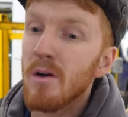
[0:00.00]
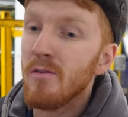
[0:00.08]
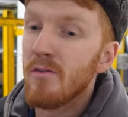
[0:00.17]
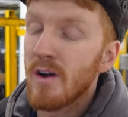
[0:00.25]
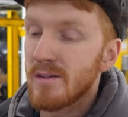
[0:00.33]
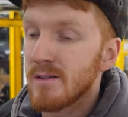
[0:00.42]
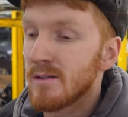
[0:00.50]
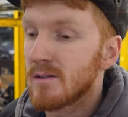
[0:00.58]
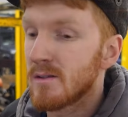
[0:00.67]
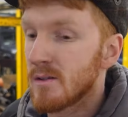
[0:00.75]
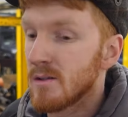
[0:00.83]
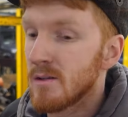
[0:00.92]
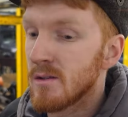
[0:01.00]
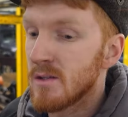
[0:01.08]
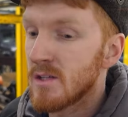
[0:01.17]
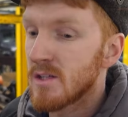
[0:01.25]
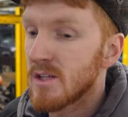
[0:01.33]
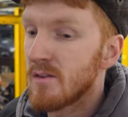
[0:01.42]
In fact, it's the
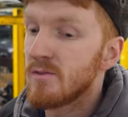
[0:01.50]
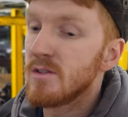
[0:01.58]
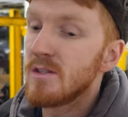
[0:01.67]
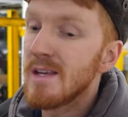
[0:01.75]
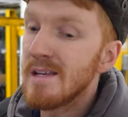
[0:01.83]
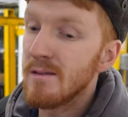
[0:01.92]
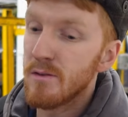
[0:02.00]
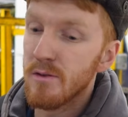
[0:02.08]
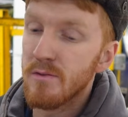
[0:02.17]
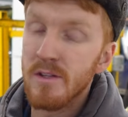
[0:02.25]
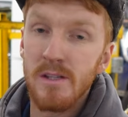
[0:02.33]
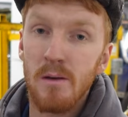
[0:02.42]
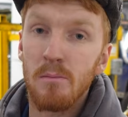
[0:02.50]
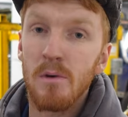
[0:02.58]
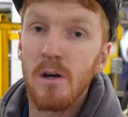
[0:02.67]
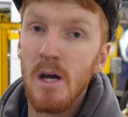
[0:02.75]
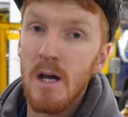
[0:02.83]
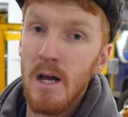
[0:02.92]
17th of
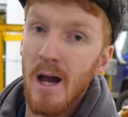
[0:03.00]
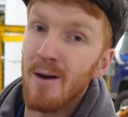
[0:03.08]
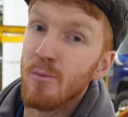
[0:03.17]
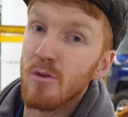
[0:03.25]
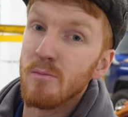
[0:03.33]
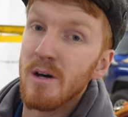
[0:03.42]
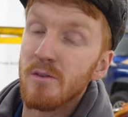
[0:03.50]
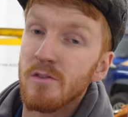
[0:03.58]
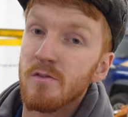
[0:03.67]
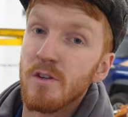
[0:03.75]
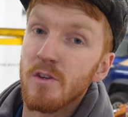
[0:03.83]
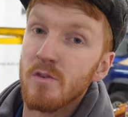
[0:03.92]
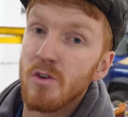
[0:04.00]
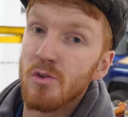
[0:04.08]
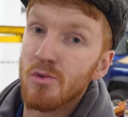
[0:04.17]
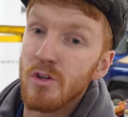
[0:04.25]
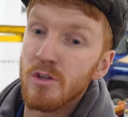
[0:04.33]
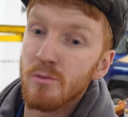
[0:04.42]
December and we're about to finish for
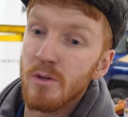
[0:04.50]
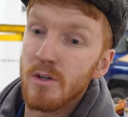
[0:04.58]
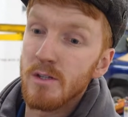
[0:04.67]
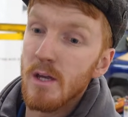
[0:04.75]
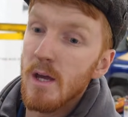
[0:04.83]
Christmas.